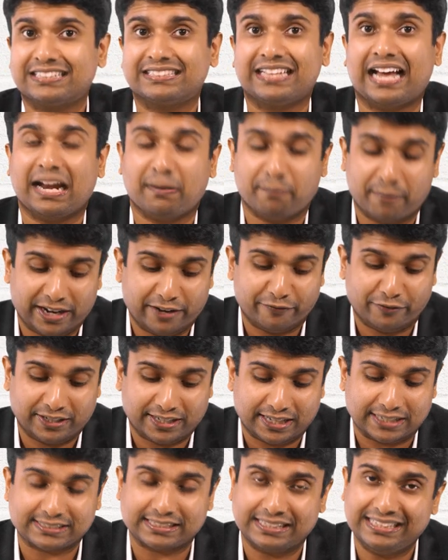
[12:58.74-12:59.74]
that
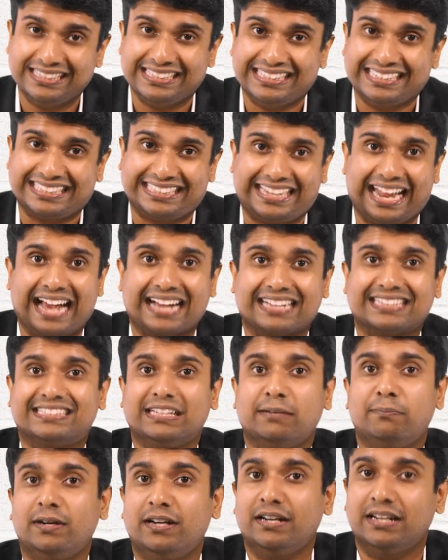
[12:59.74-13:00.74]
benefit as a
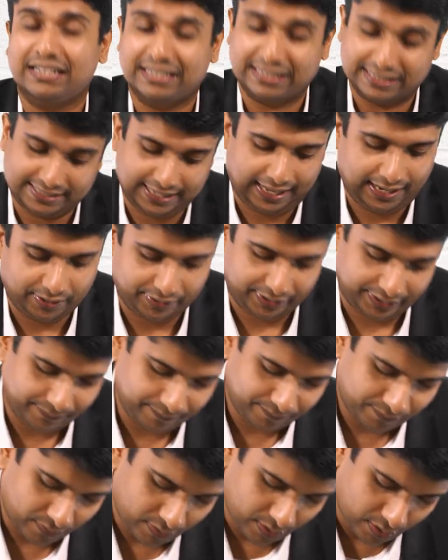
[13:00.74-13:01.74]
taxable salary.
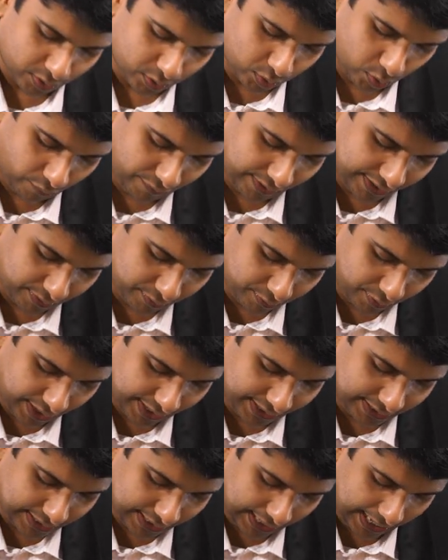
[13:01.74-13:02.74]
So we can
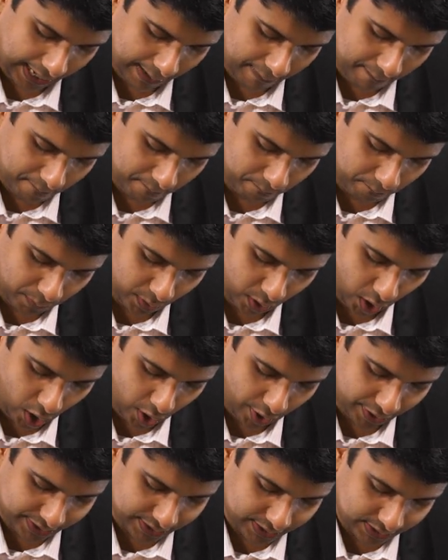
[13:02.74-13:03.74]
write
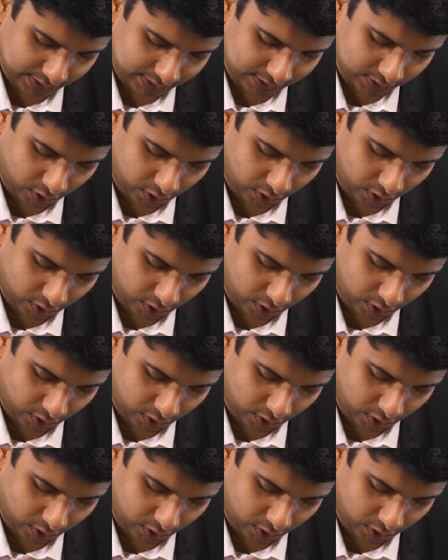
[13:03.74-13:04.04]
employer's